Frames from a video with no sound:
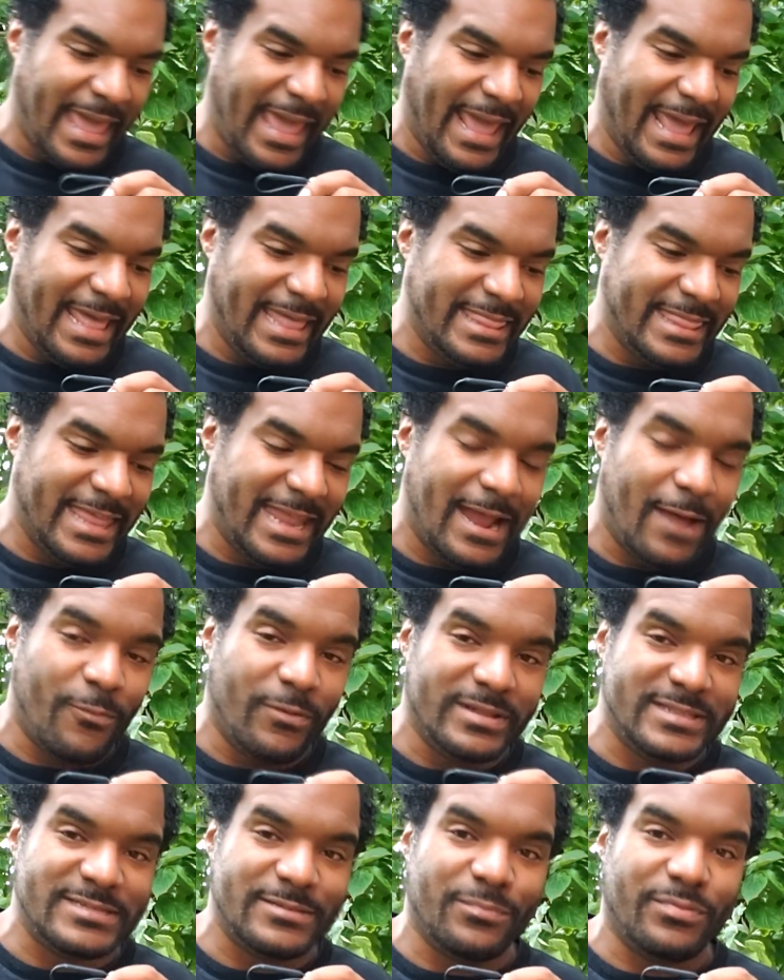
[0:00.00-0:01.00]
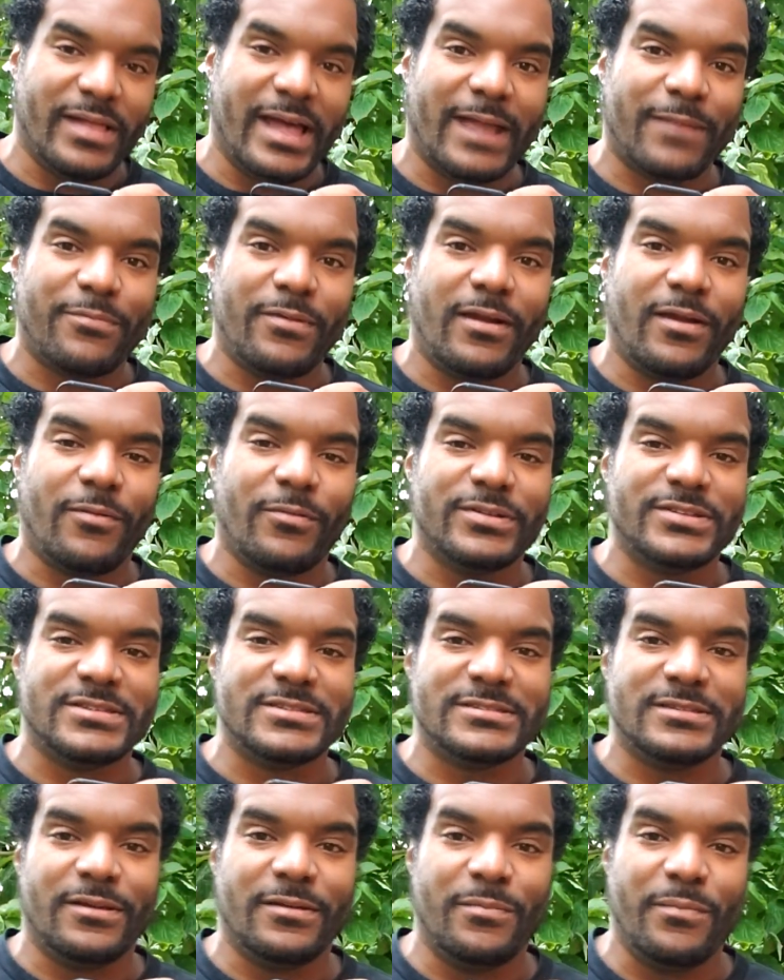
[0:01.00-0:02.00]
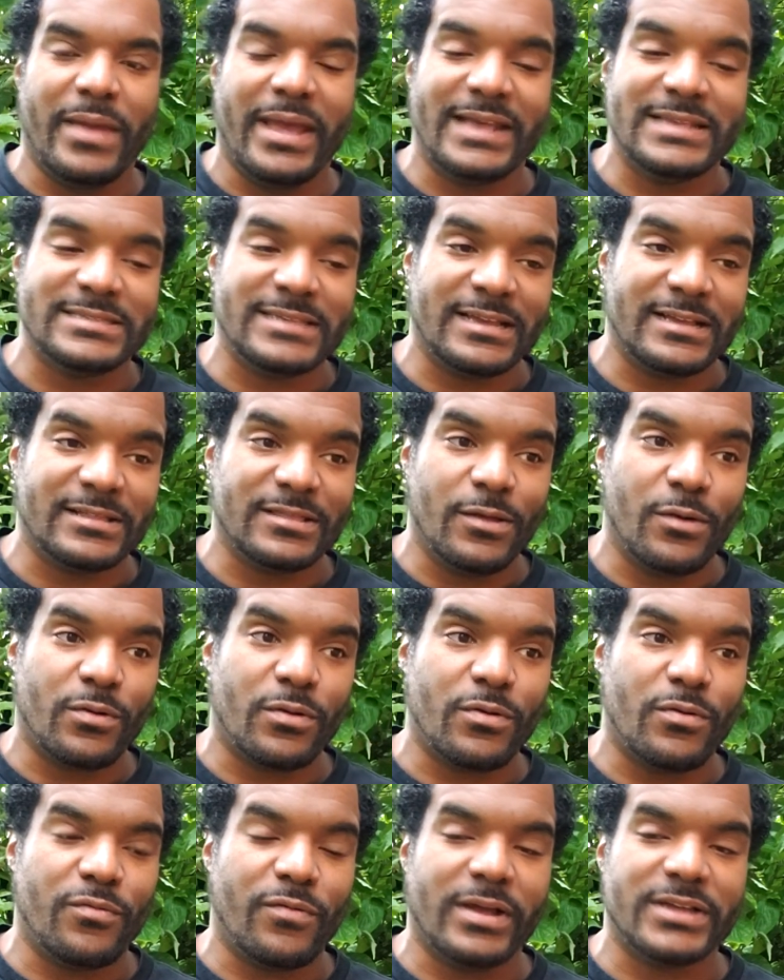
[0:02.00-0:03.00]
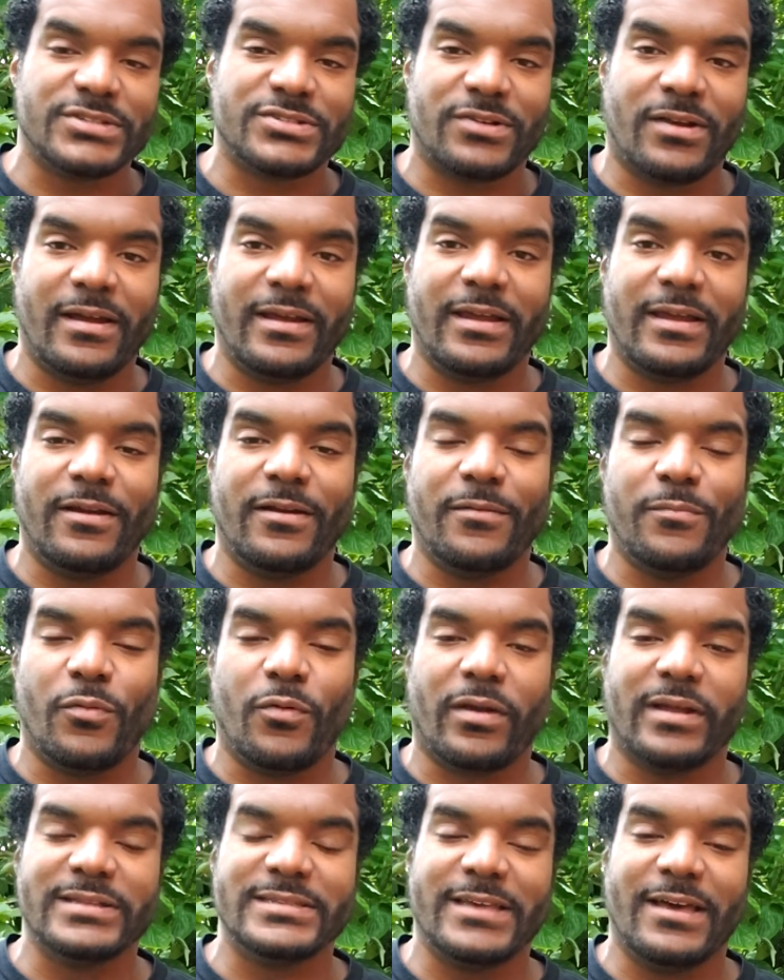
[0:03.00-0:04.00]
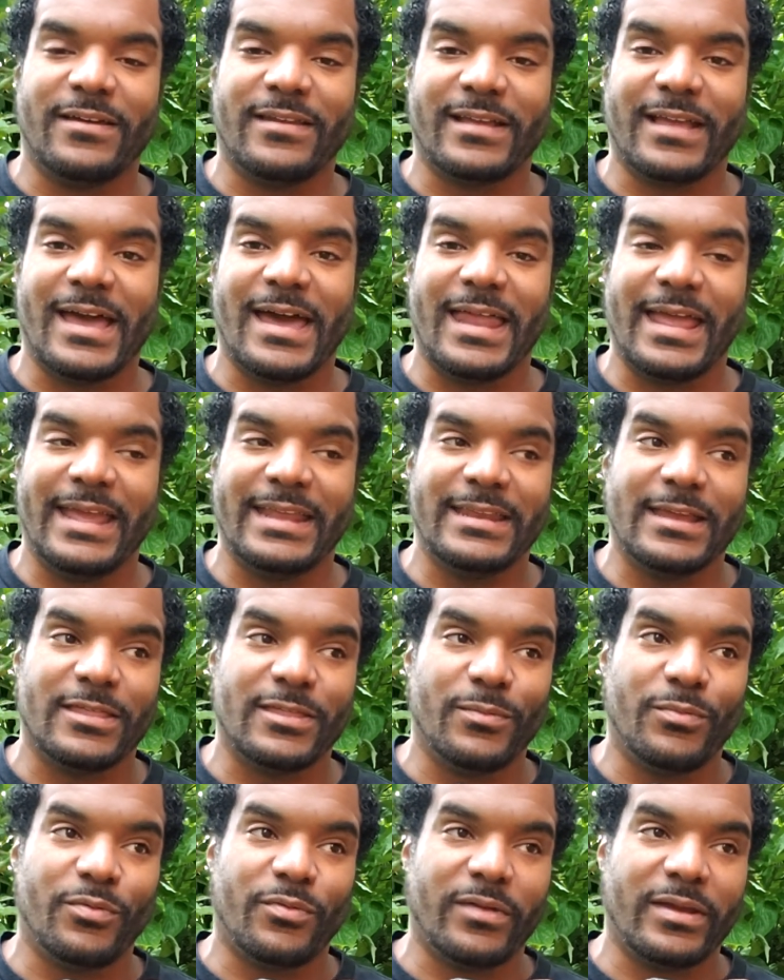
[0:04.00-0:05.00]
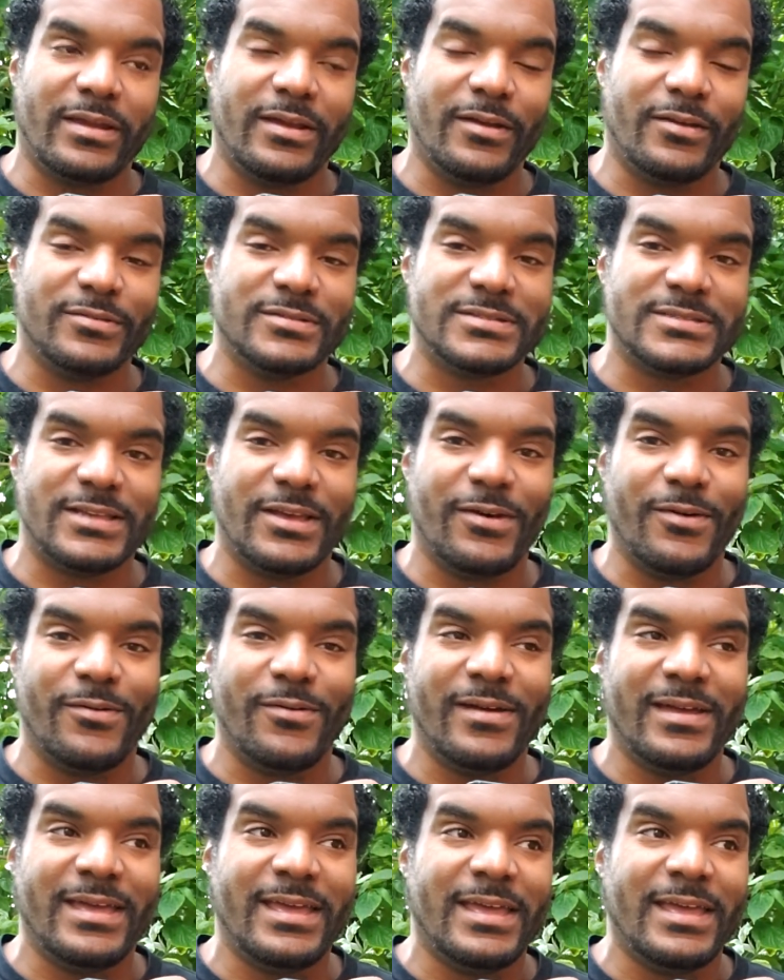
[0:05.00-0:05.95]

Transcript: and then i went to black bear which is an amazing local restaurant here in morgantown and got another burrito so